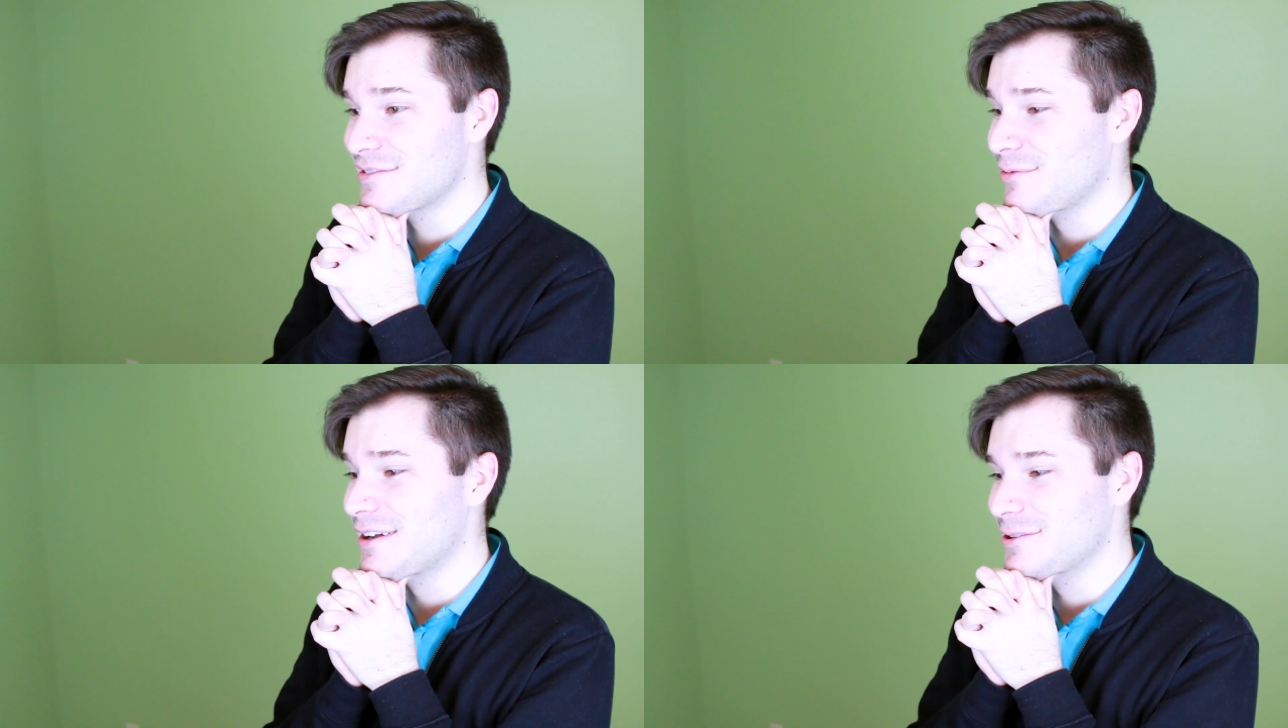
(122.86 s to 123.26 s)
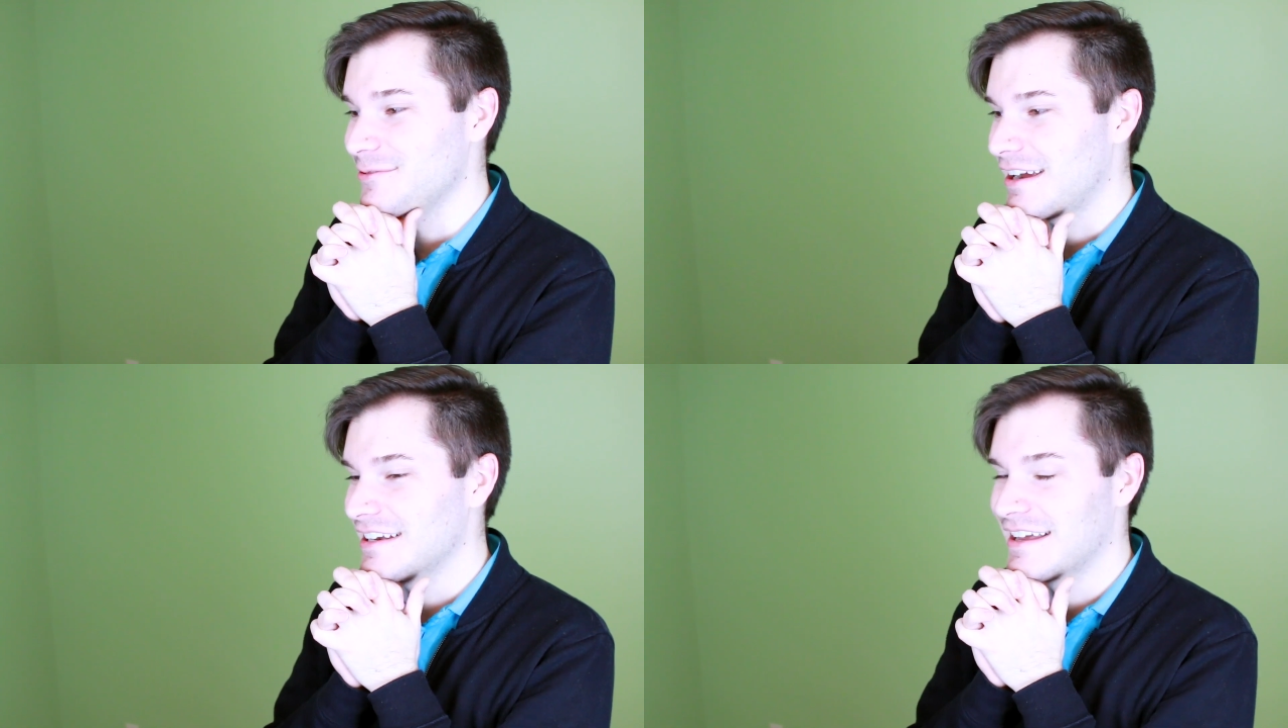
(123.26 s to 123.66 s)
just want it
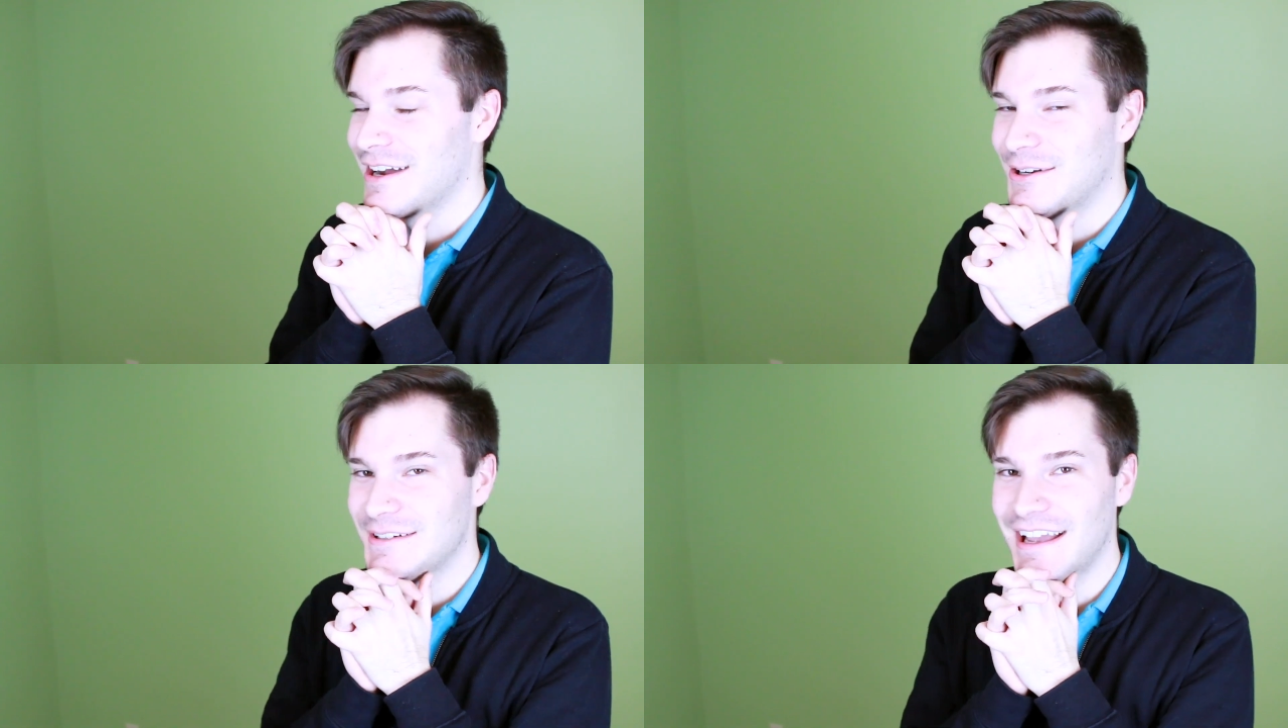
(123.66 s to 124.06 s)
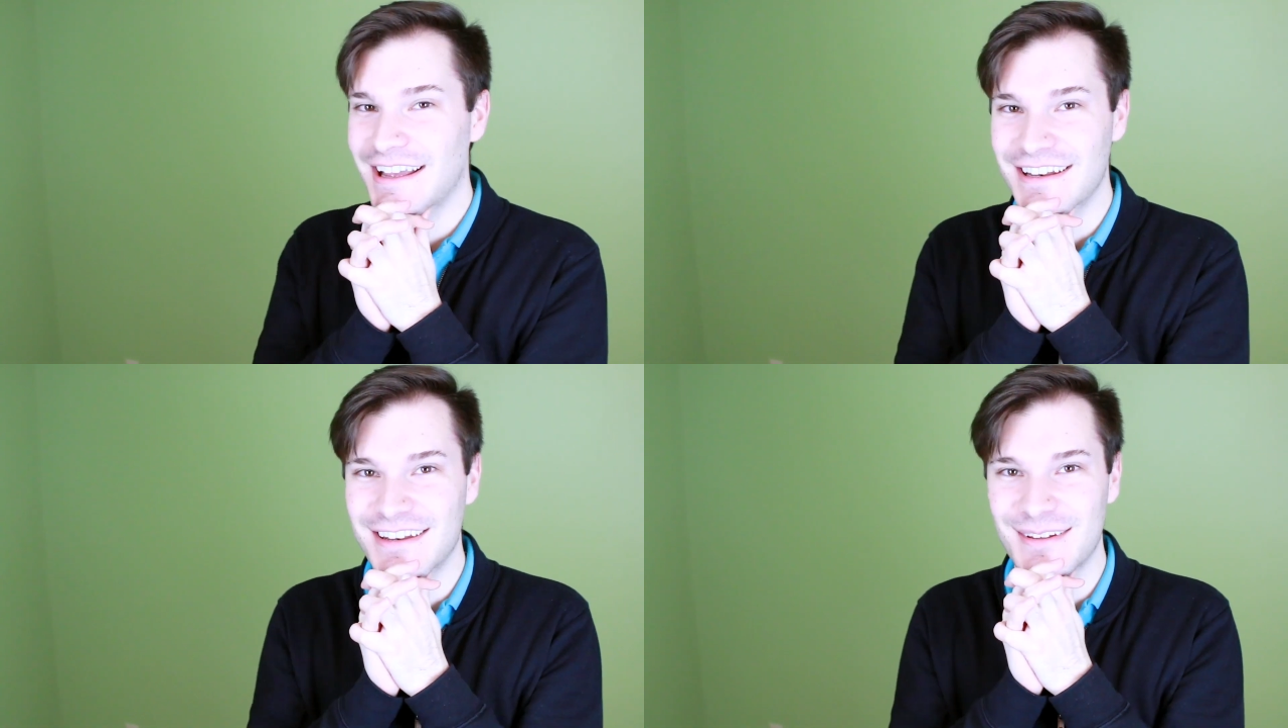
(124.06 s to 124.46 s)
right now.
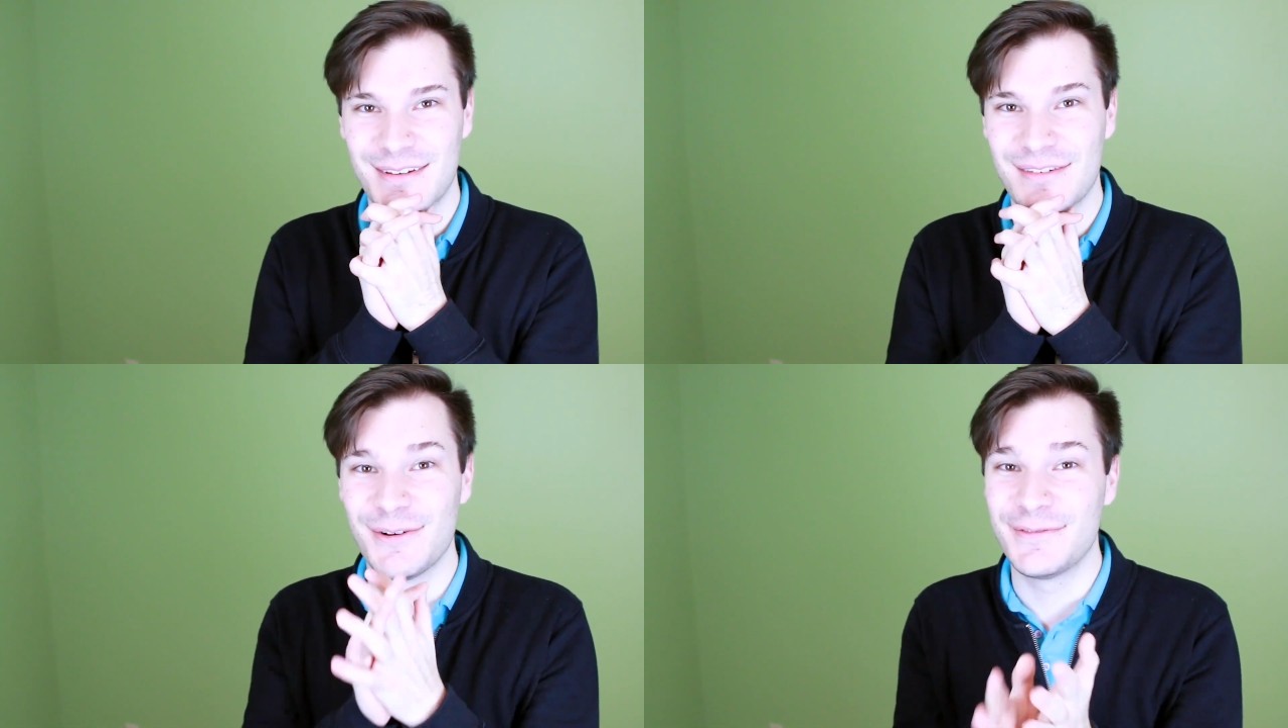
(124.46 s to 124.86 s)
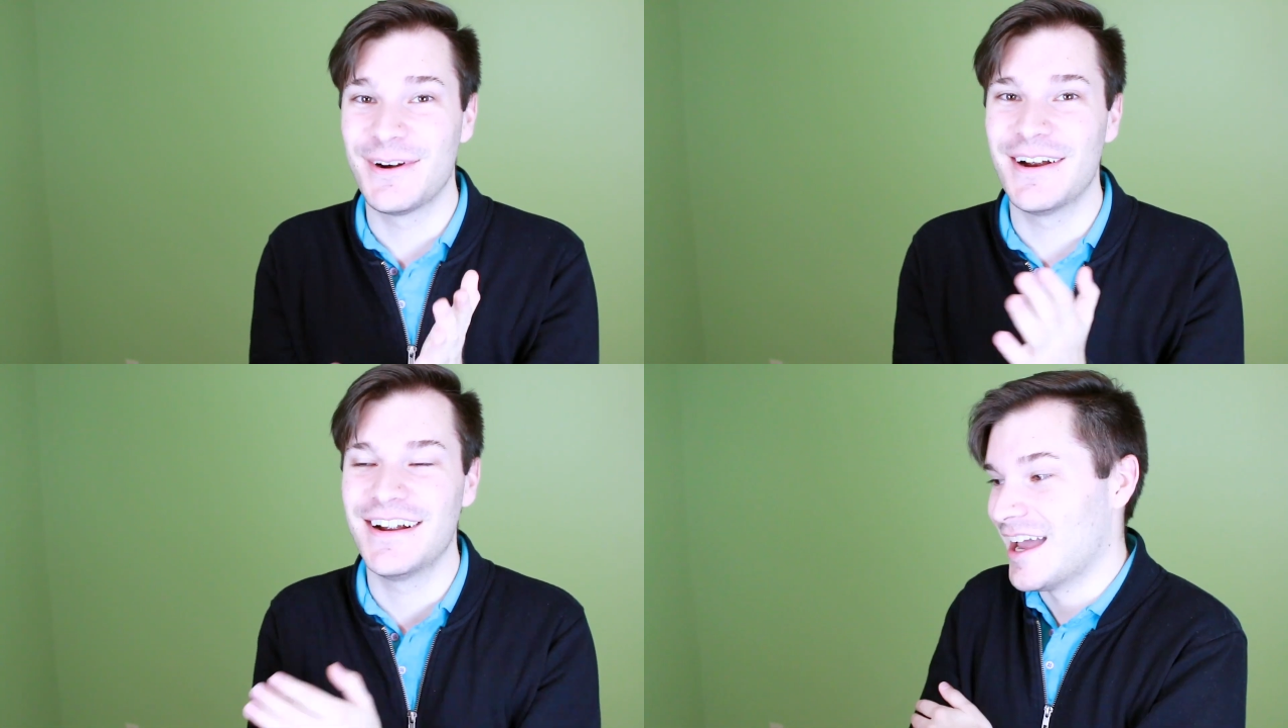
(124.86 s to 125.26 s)
And so
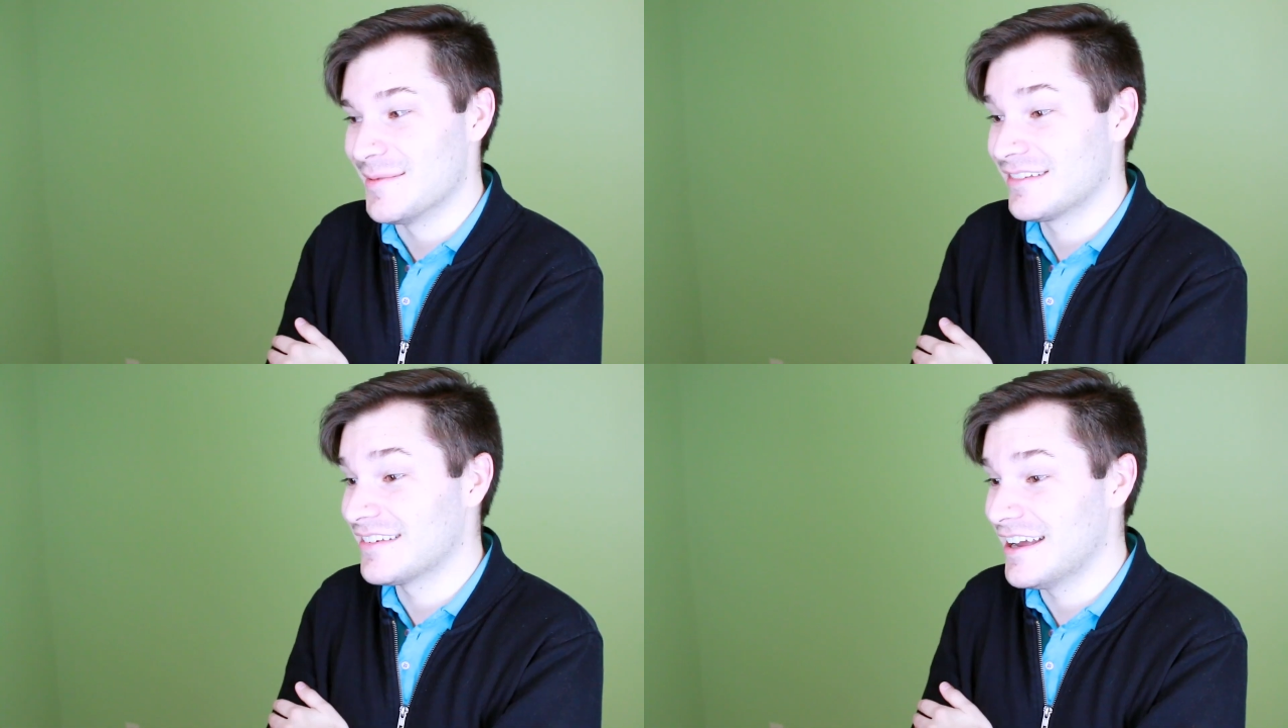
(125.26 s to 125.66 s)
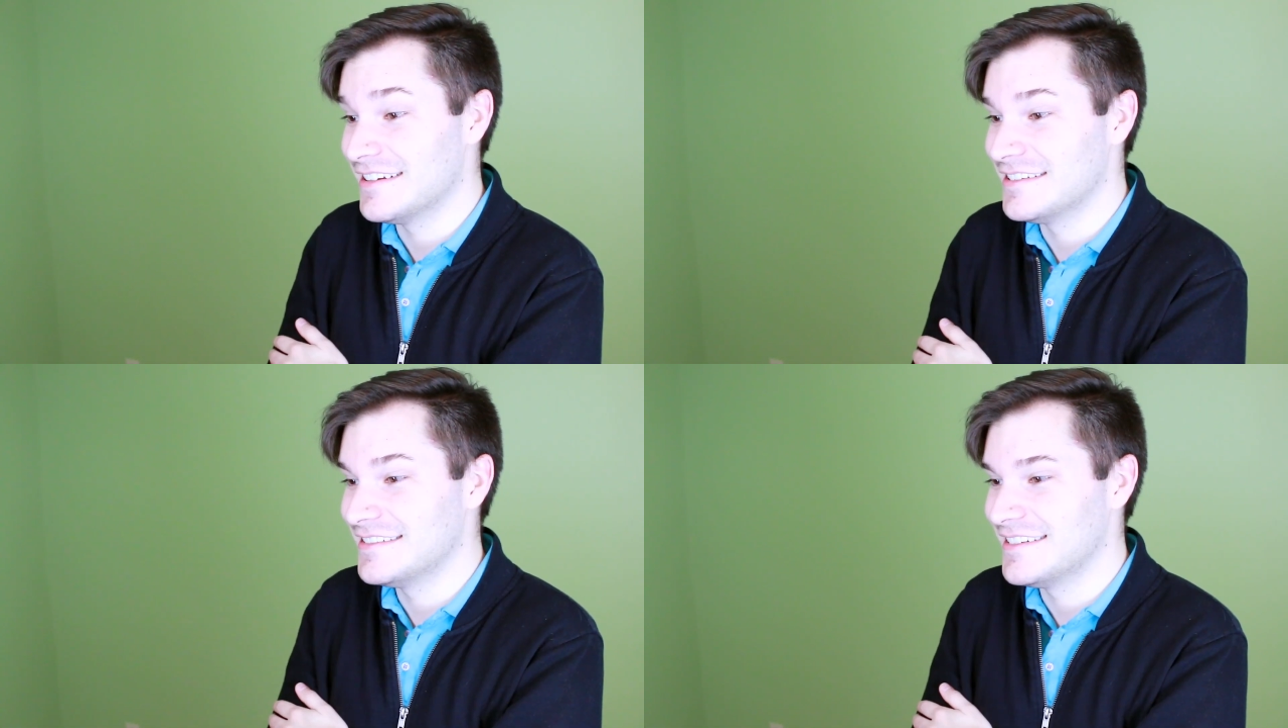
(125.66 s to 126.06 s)
far, I'm
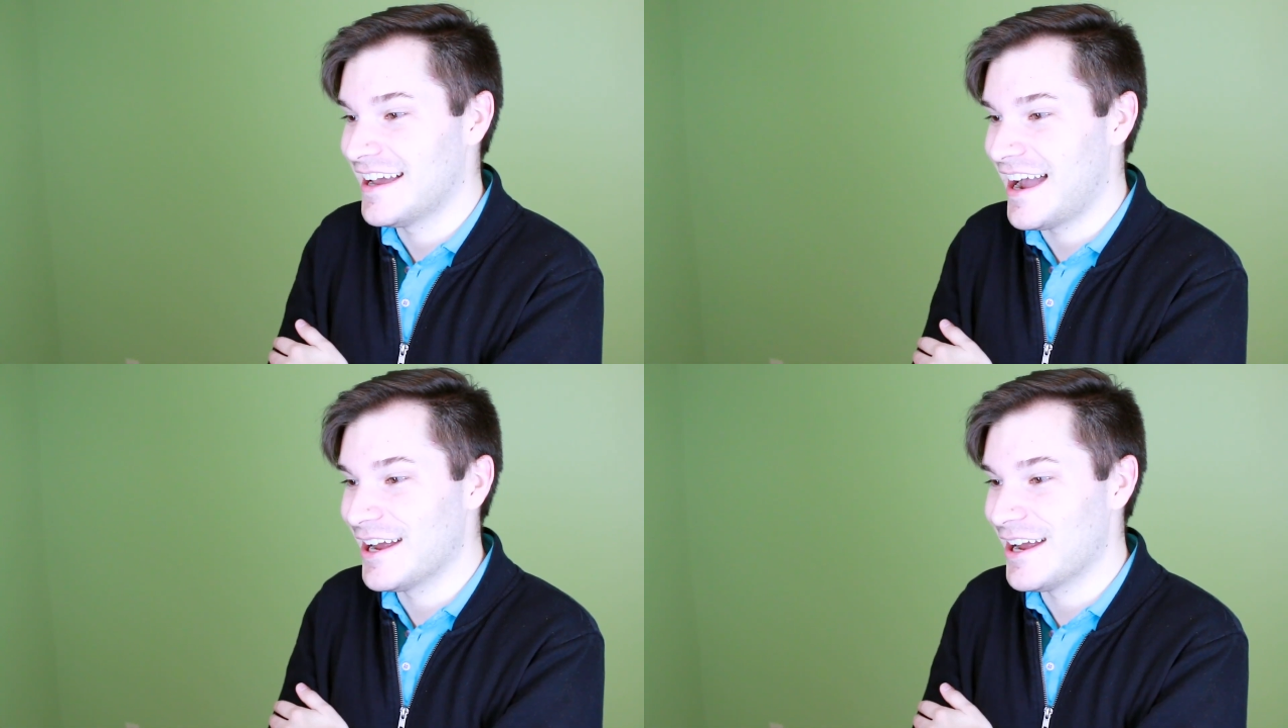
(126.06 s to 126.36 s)
excited.